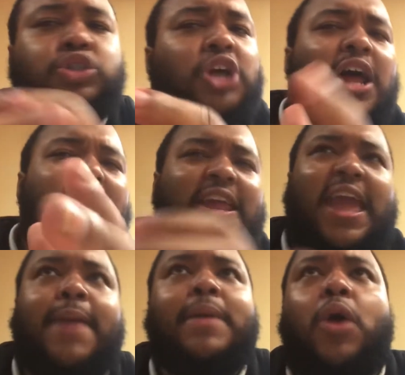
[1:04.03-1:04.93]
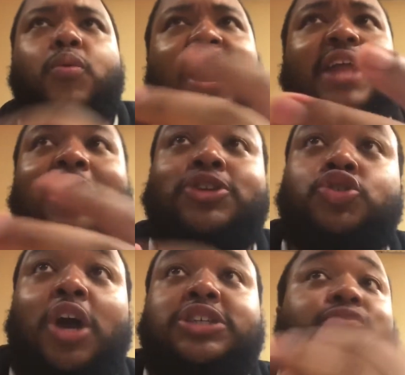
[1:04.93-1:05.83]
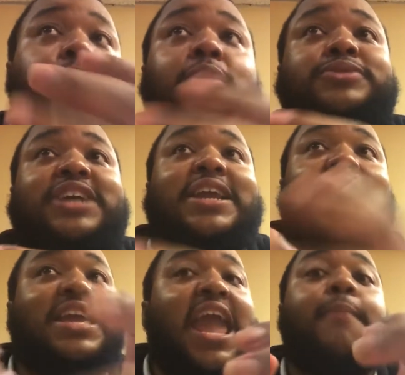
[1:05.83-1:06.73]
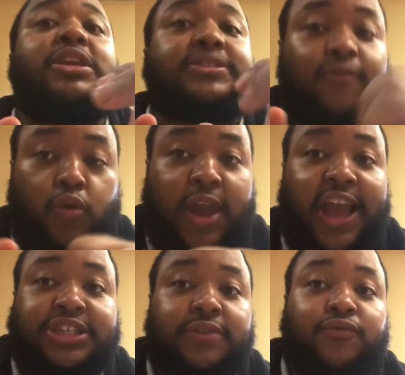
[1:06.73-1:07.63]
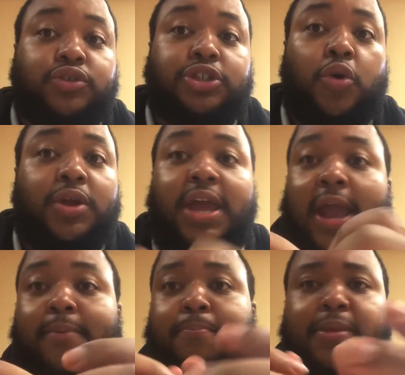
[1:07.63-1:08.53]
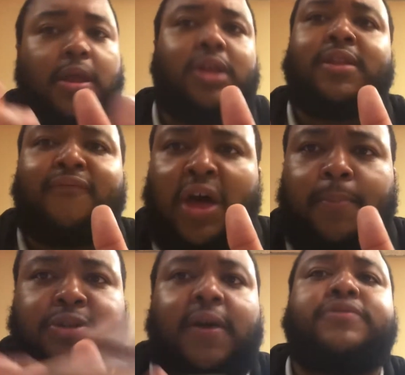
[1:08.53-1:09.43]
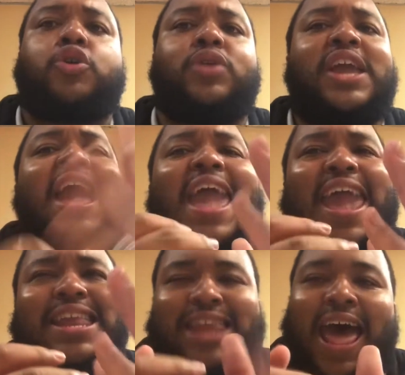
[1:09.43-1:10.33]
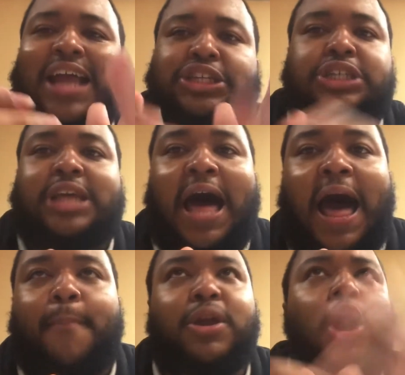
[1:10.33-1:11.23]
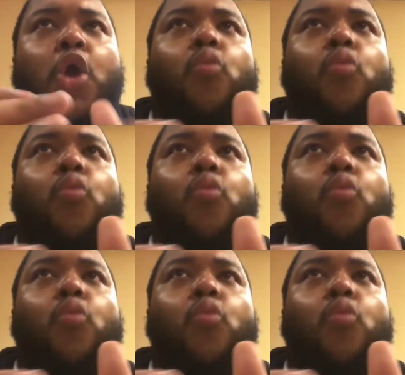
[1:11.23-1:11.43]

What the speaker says: Sean Layden came out. We had the introduction from him saying that gaming is a vocation for Sony and developers of Sony and not just a hobby,